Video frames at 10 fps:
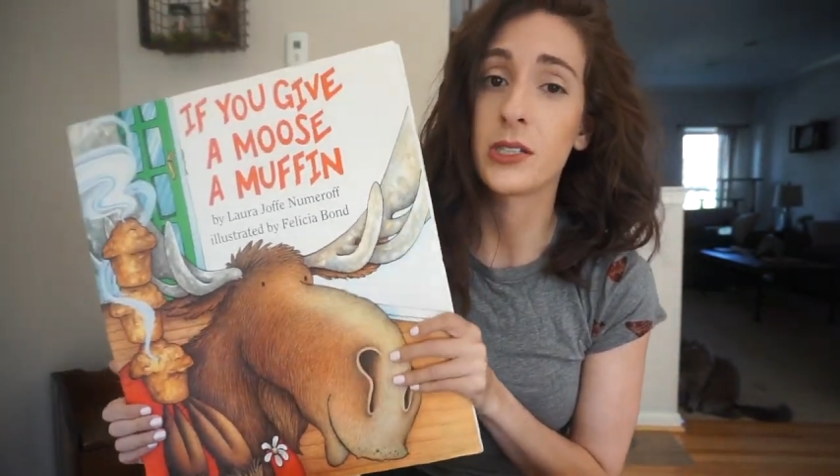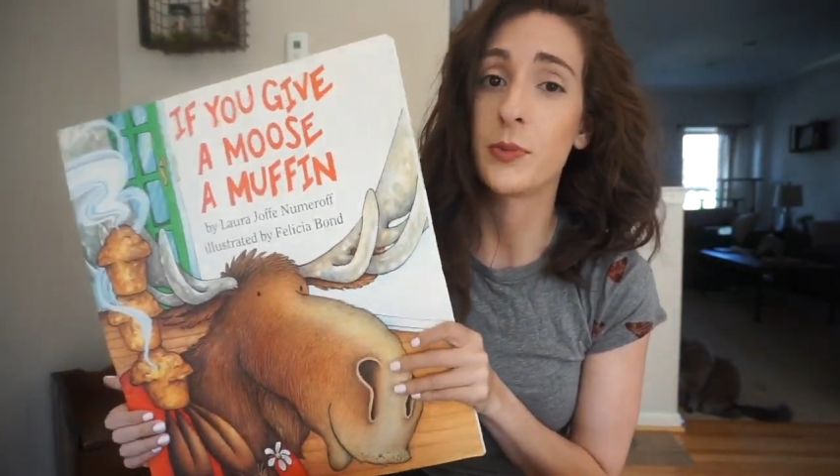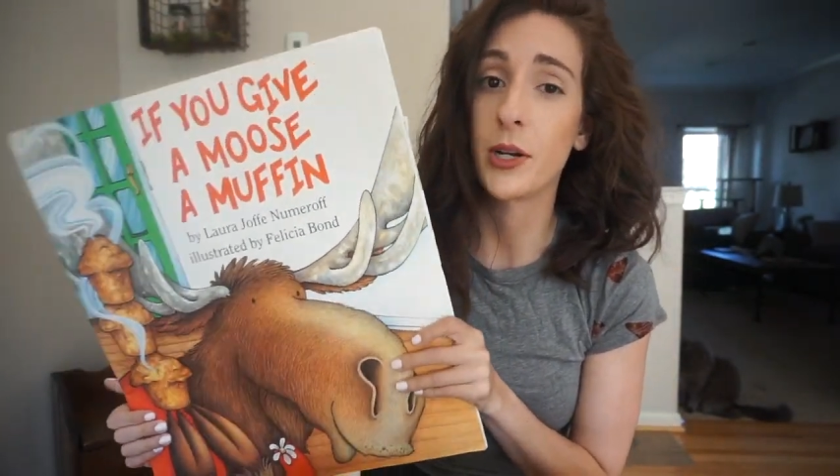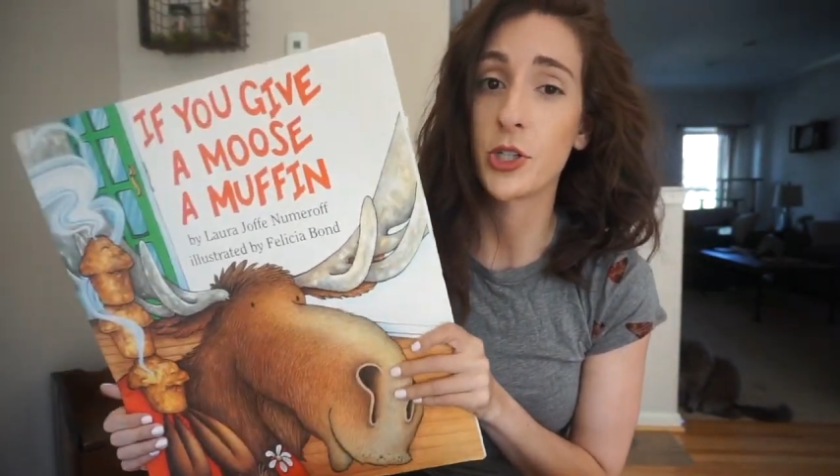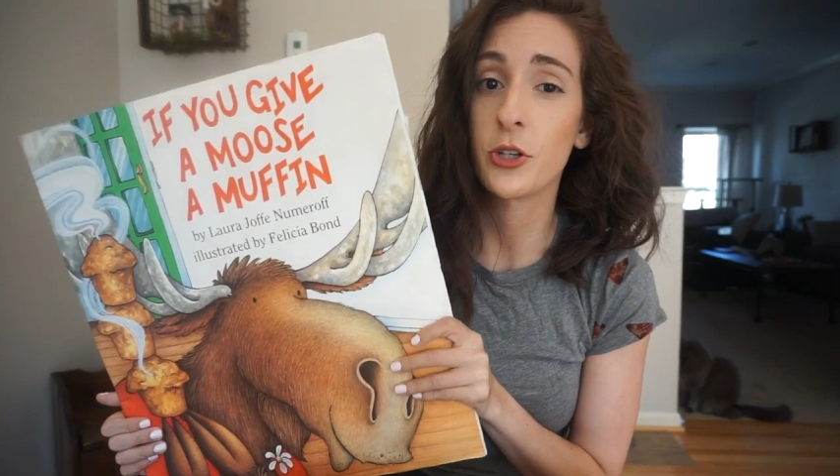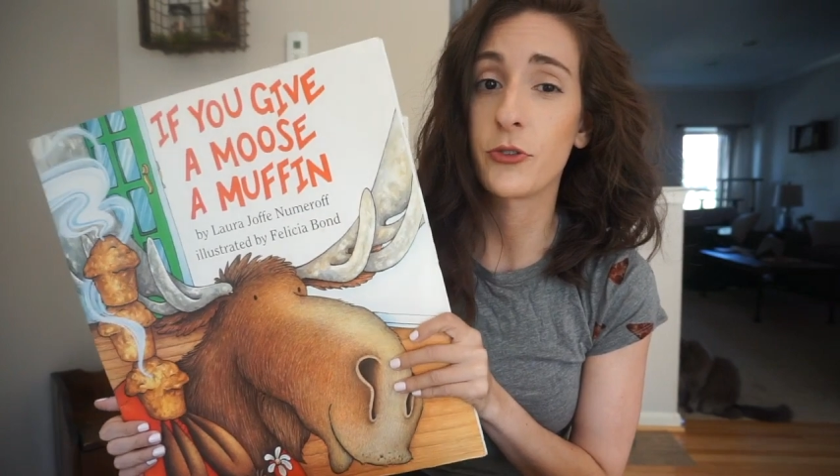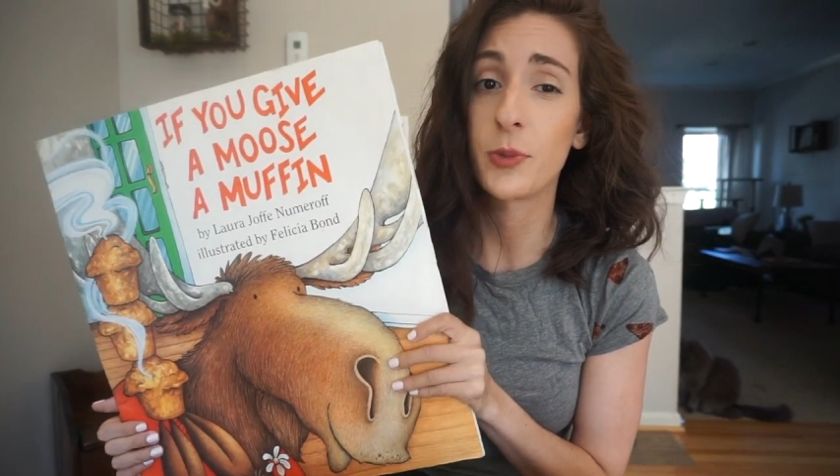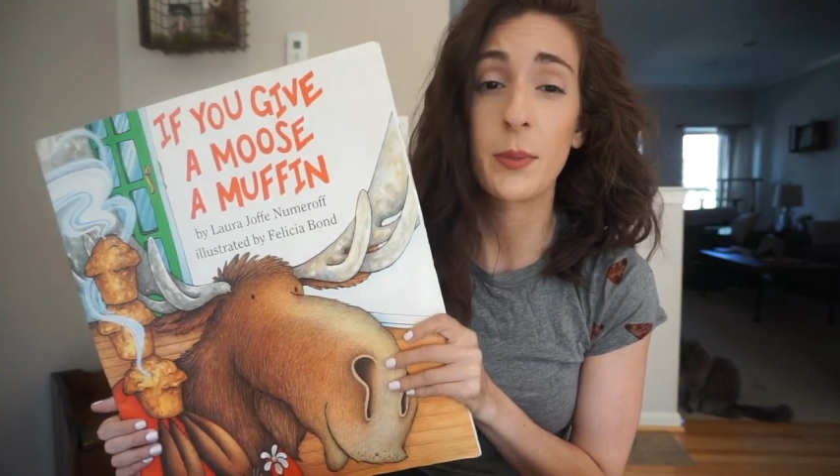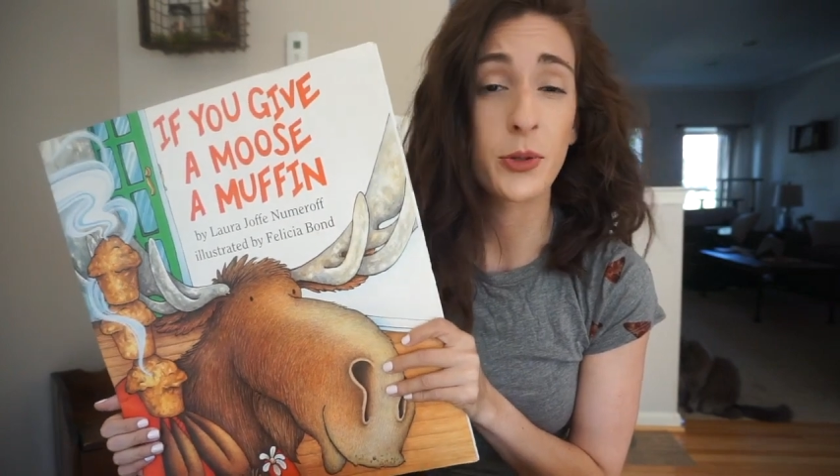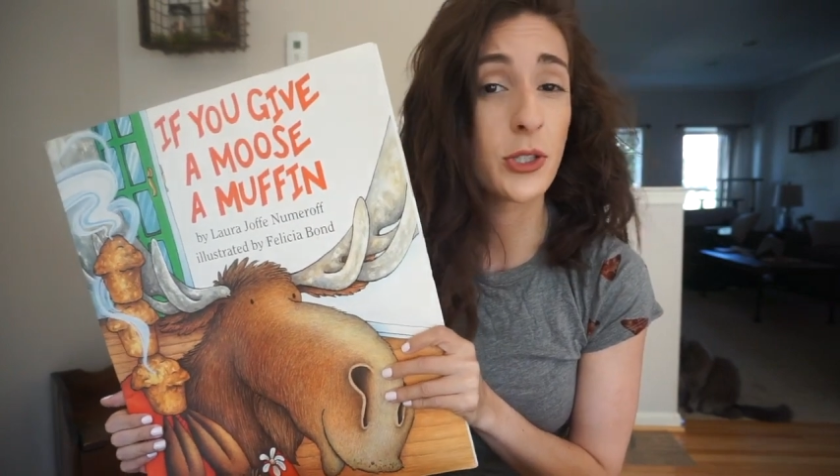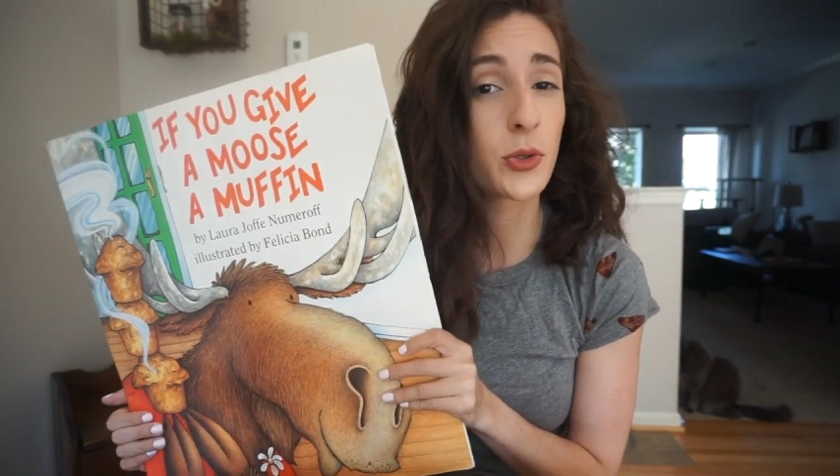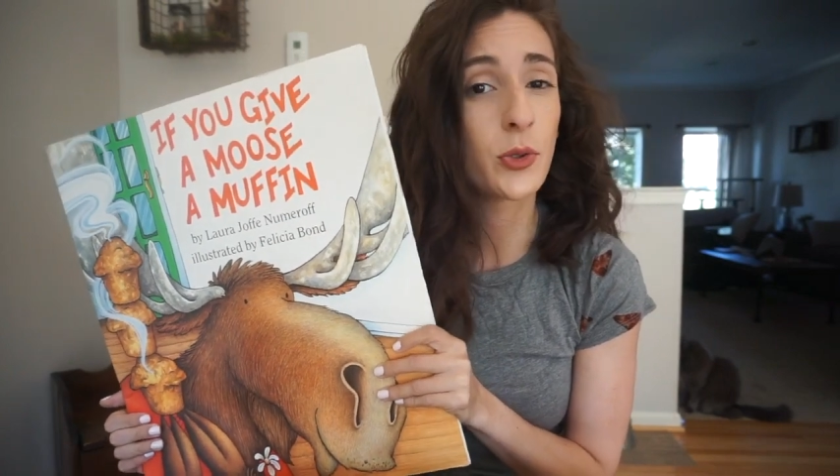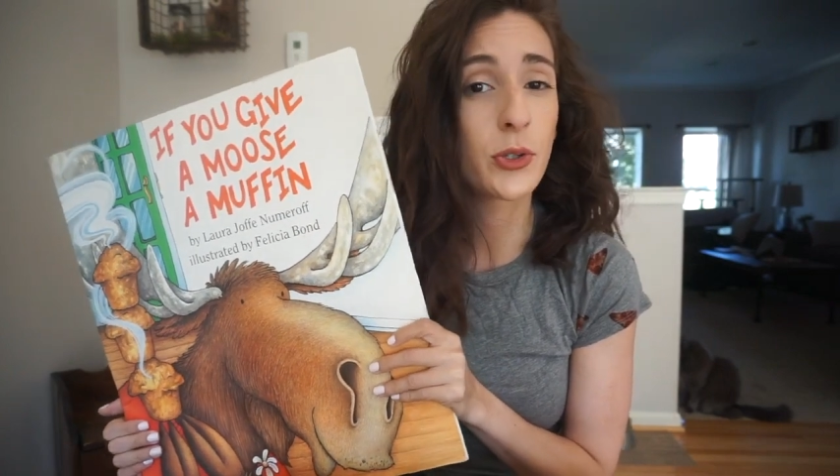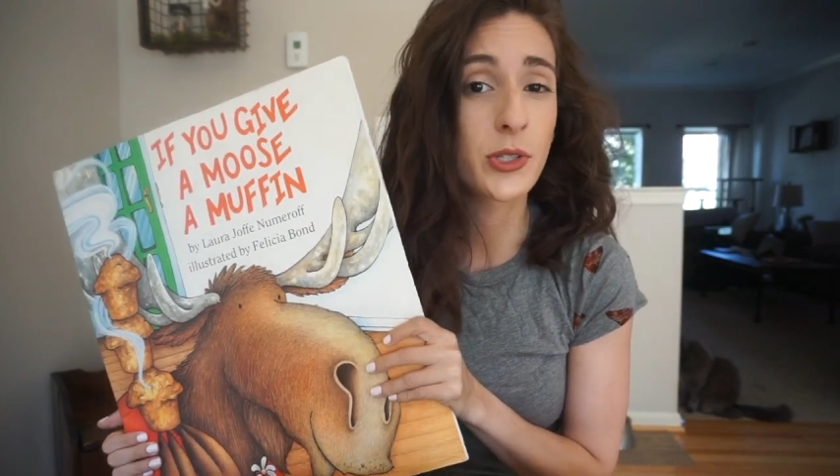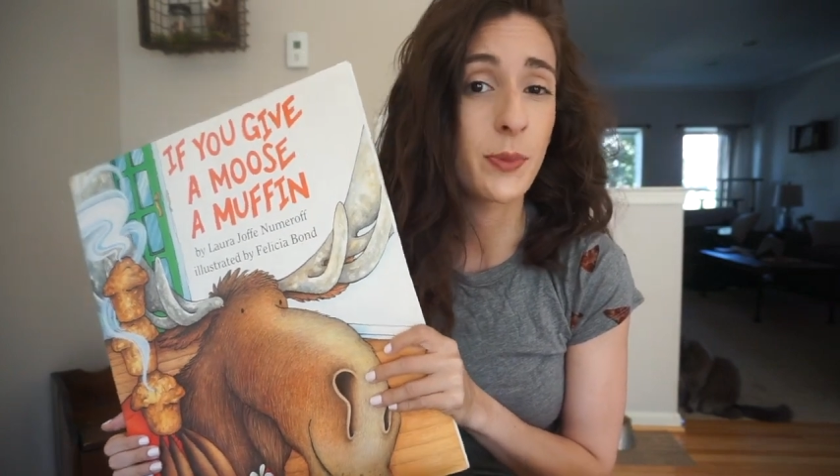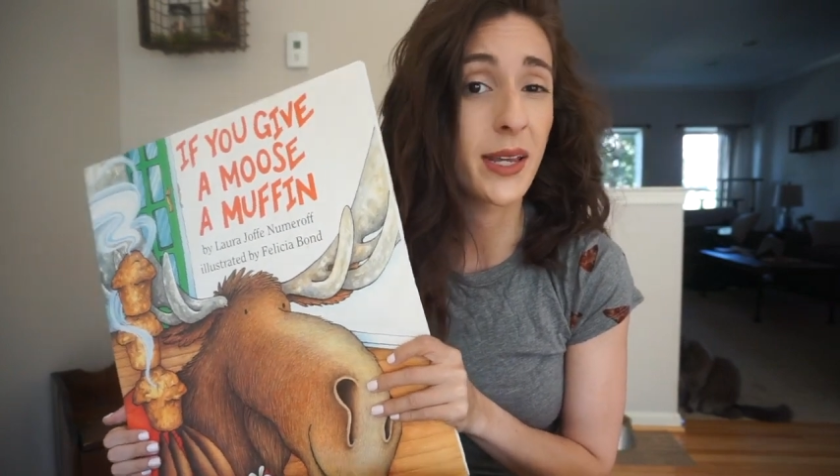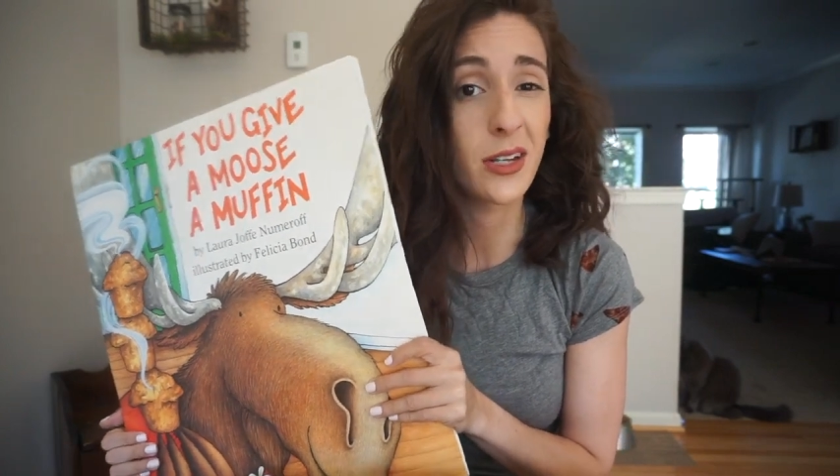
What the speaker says: especially for my preschoolers and my